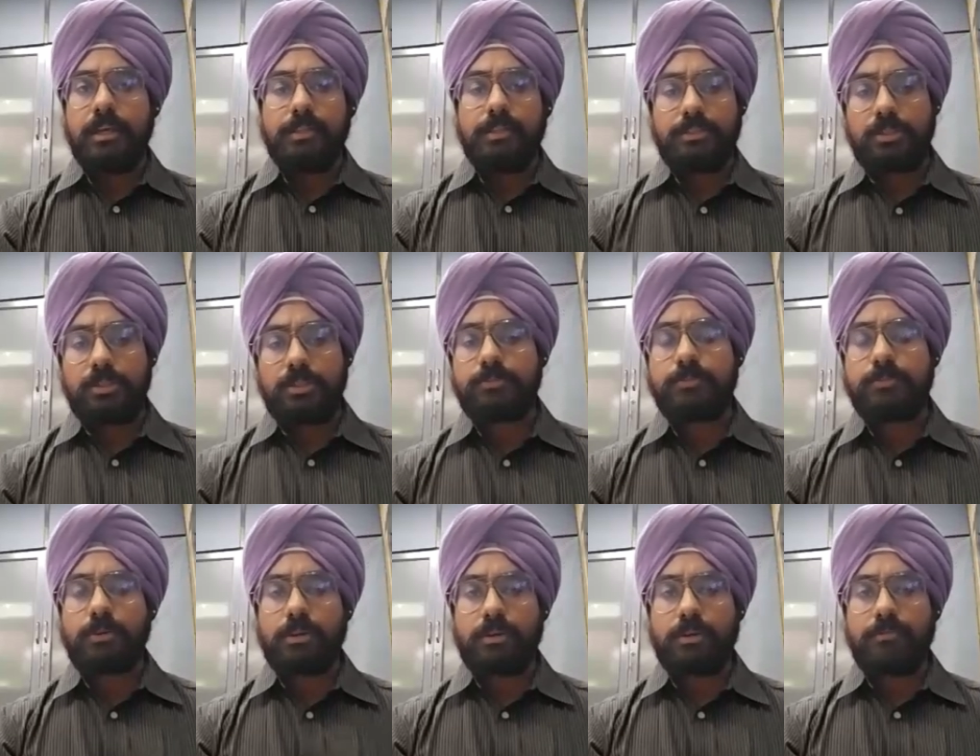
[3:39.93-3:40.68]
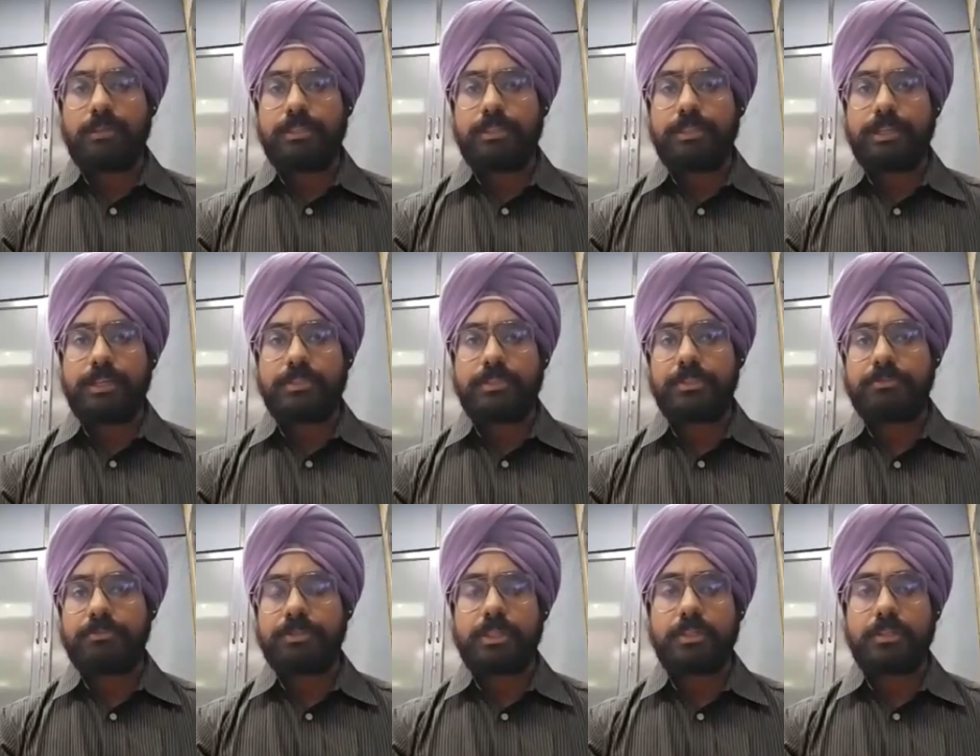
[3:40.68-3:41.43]
These are small
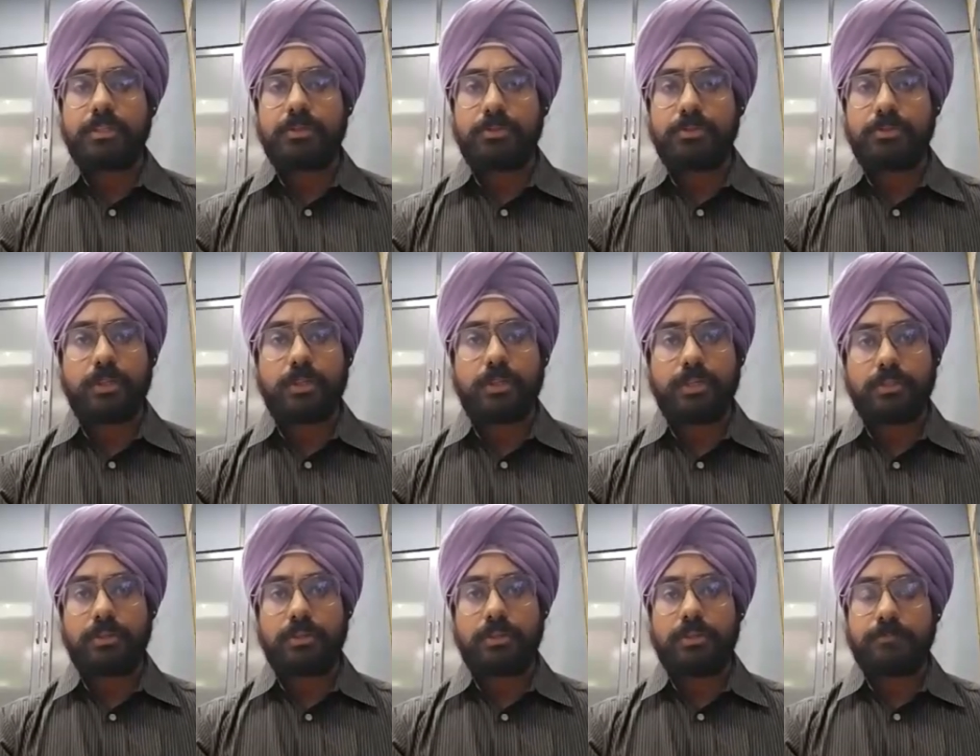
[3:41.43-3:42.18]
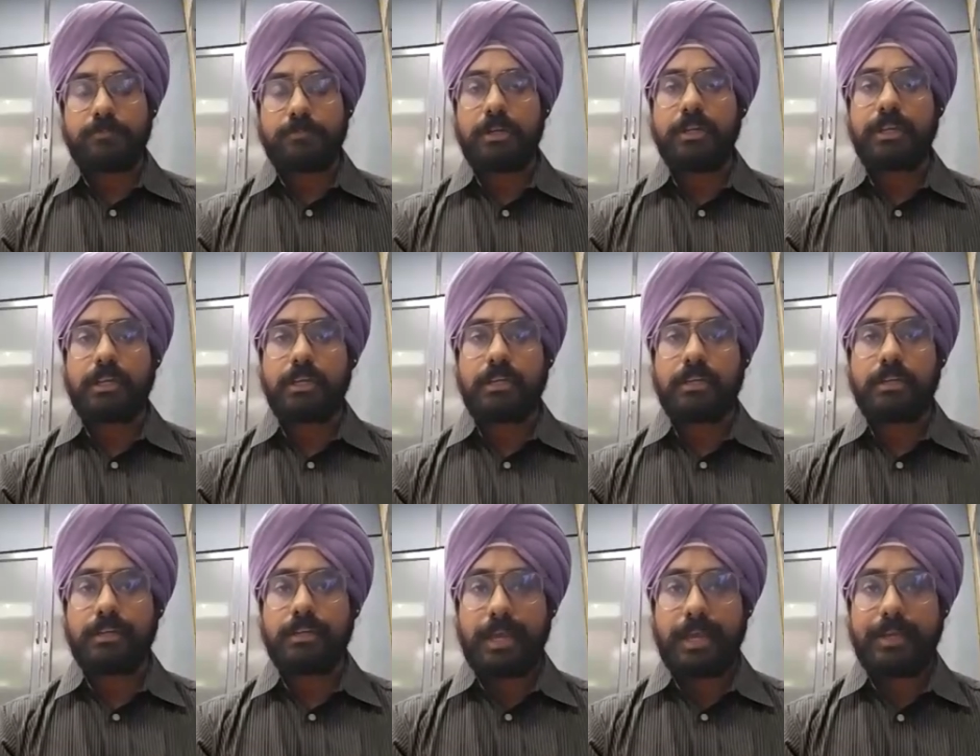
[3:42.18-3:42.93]
investigations which are done usually in the hospital
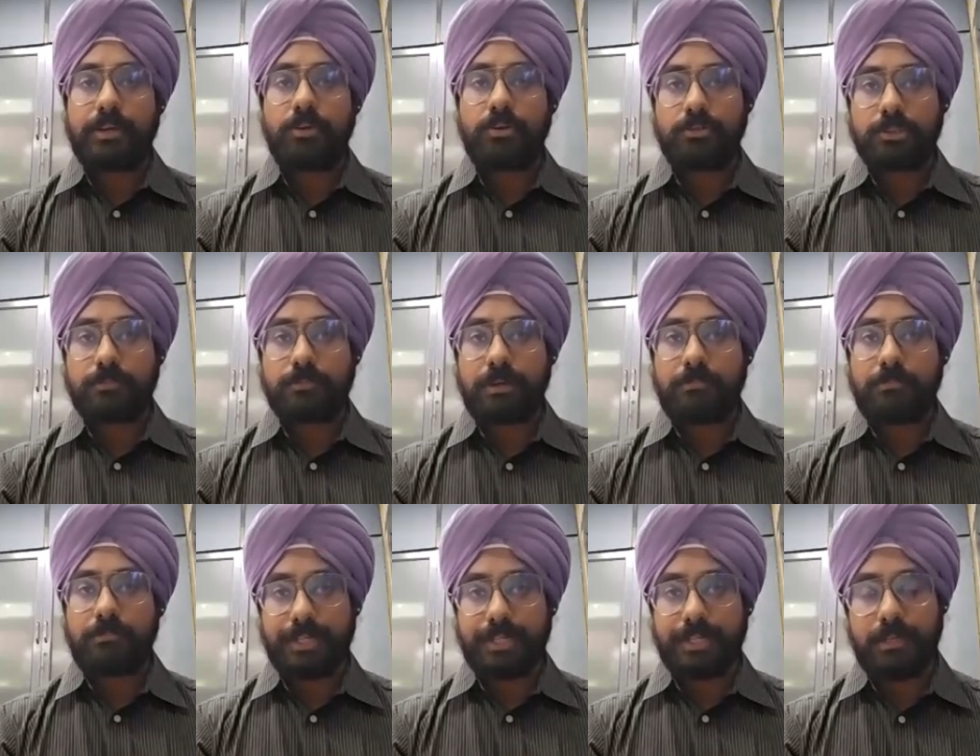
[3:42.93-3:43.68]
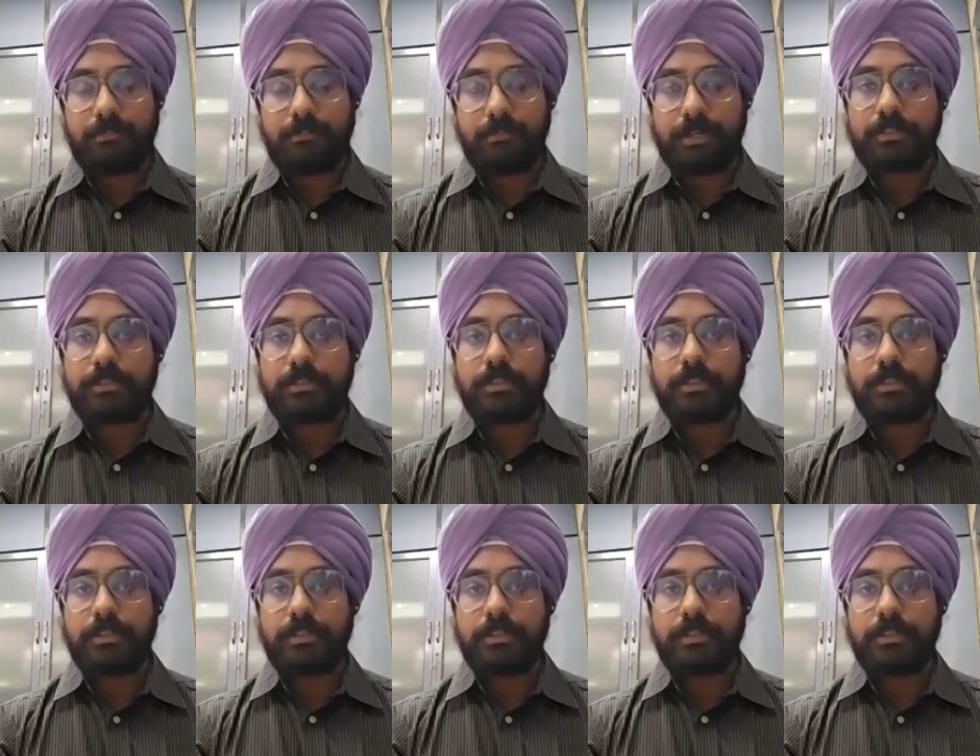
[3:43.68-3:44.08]
can diagnose the pulmonary edema